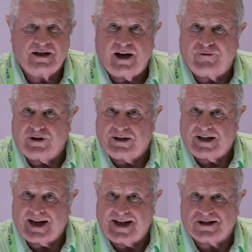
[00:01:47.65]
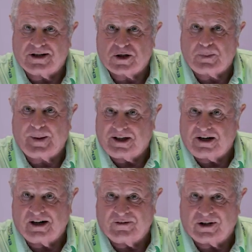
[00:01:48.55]
definitely has the
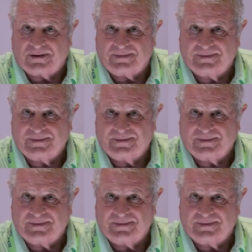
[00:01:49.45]
spin covered.